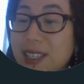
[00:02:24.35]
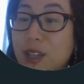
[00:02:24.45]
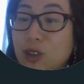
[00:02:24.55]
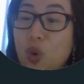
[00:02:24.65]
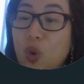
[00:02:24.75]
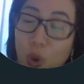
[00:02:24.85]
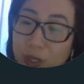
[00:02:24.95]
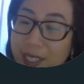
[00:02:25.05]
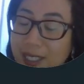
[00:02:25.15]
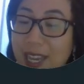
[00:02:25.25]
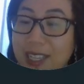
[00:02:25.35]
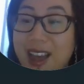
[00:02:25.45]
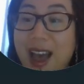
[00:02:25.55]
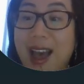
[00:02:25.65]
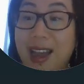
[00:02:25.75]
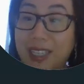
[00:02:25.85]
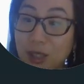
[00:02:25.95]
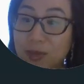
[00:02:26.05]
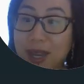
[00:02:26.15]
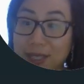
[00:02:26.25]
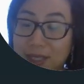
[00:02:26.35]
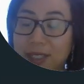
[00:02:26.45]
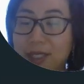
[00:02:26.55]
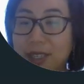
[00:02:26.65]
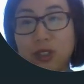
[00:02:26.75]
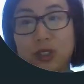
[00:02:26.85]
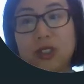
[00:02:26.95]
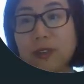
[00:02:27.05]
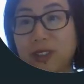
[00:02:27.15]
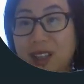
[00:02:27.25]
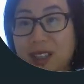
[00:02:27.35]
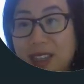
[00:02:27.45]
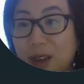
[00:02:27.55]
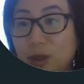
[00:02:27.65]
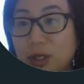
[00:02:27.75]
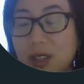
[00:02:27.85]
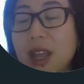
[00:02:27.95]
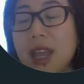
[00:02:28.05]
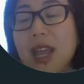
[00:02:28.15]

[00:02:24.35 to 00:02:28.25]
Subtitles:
he could only take an itemized deduction of $10,000,